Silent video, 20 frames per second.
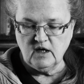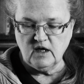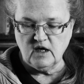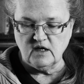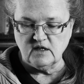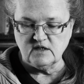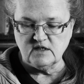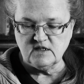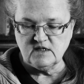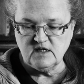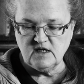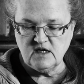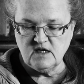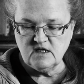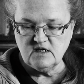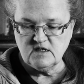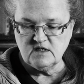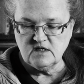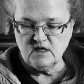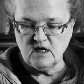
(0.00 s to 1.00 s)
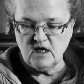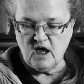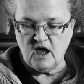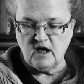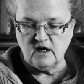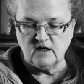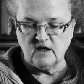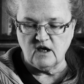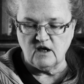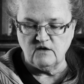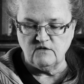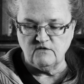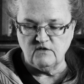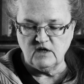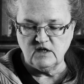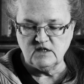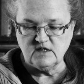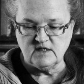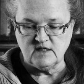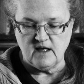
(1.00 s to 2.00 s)
can seize and
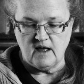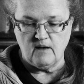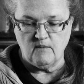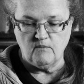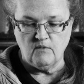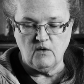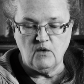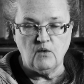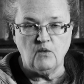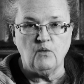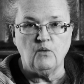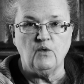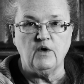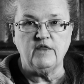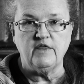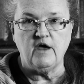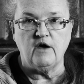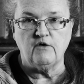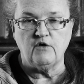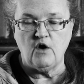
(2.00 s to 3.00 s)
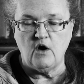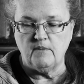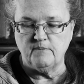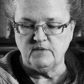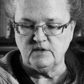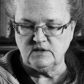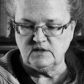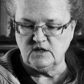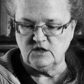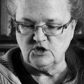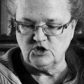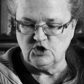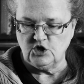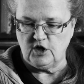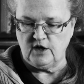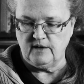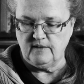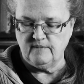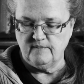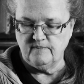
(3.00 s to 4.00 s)
convince them without
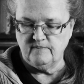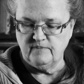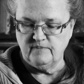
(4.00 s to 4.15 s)
opposition.